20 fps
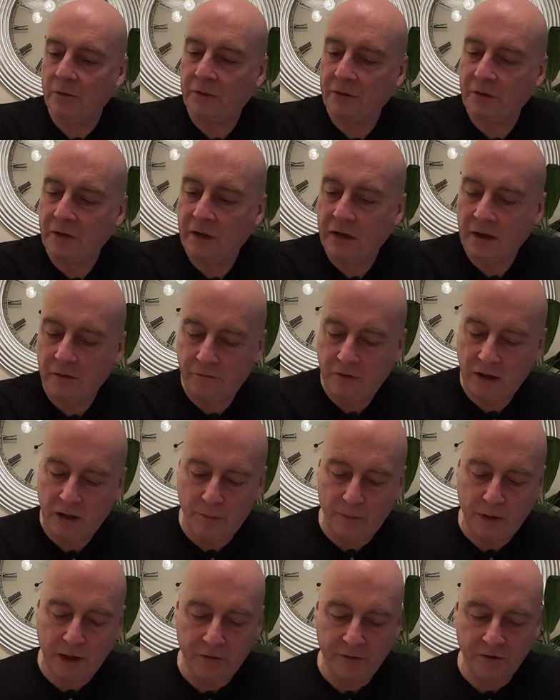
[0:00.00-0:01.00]
I'm going to give the
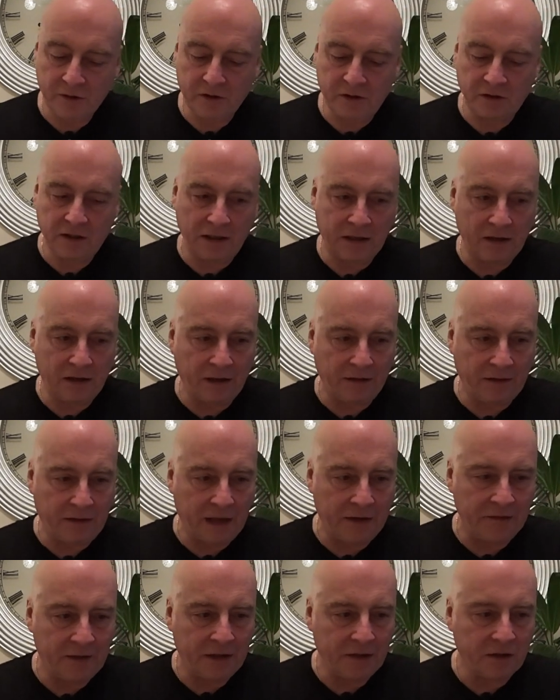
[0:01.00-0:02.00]
appearance, because it had
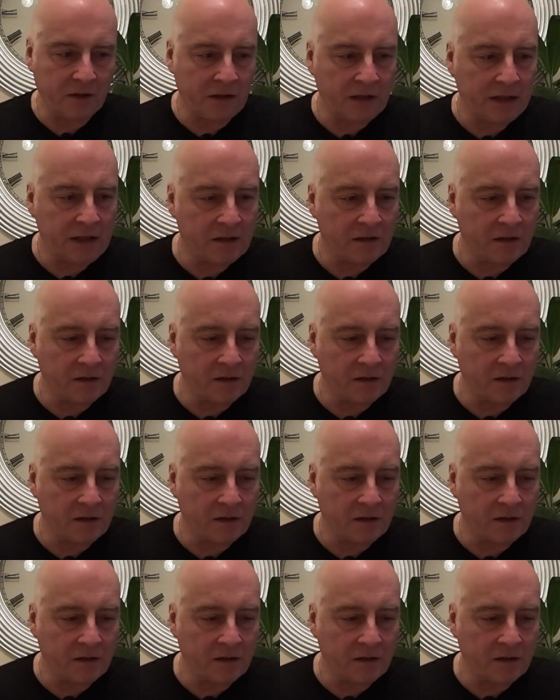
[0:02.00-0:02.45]
that nice glaze